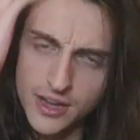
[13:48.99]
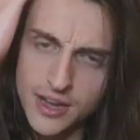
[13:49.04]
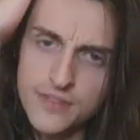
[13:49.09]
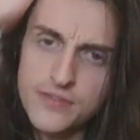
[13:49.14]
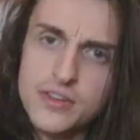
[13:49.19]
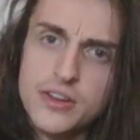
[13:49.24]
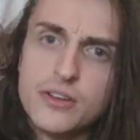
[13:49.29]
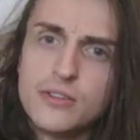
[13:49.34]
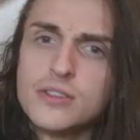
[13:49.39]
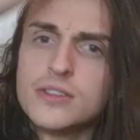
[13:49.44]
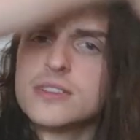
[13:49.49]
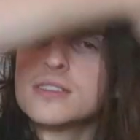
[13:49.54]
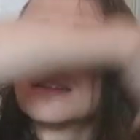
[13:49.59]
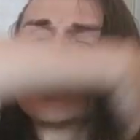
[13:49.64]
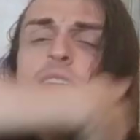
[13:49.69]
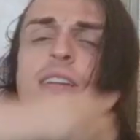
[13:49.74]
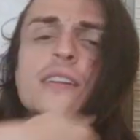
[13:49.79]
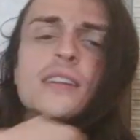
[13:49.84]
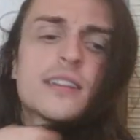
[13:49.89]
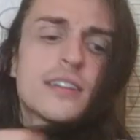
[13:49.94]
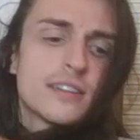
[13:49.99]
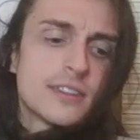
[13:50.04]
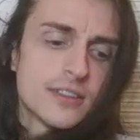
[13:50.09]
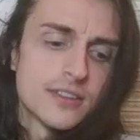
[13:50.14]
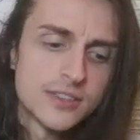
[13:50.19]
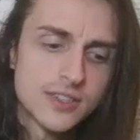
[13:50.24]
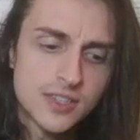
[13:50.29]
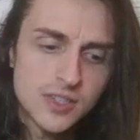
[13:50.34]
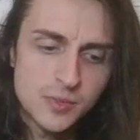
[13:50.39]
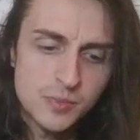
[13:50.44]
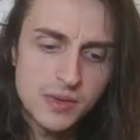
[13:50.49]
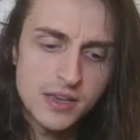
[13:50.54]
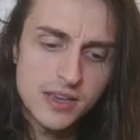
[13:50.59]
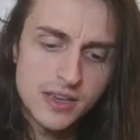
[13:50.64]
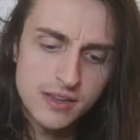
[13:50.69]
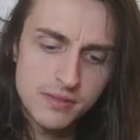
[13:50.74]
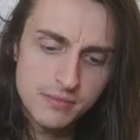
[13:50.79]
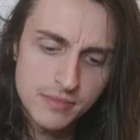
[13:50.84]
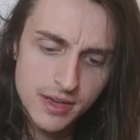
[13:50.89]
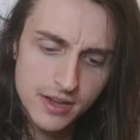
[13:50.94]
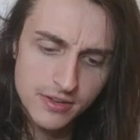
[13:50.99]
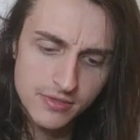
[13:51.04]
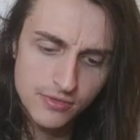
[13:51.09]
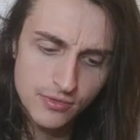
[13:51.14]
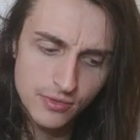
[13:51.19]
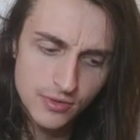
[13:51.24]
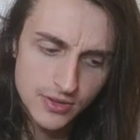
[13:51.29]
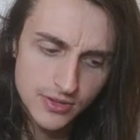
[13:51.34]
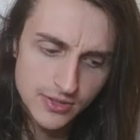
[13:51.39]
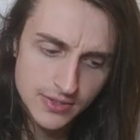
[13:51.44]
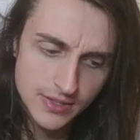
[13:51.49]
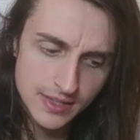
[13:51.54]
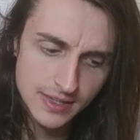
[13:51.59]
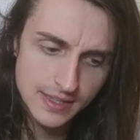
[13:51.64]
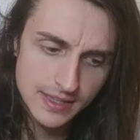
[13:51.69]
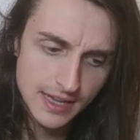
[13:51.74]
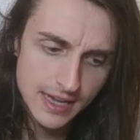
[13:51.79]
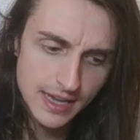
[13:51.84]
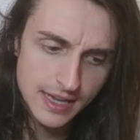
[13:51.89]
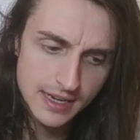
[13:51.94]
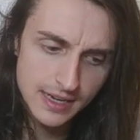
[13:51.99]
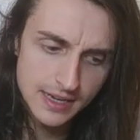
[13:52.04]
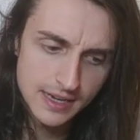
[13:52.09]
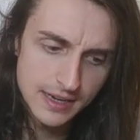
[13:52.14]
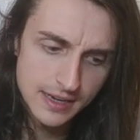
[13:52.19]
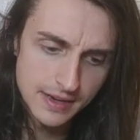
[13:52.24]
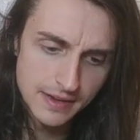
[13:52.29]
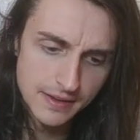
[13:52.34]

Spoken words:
I've noticed that it'll speak in metaphors like that.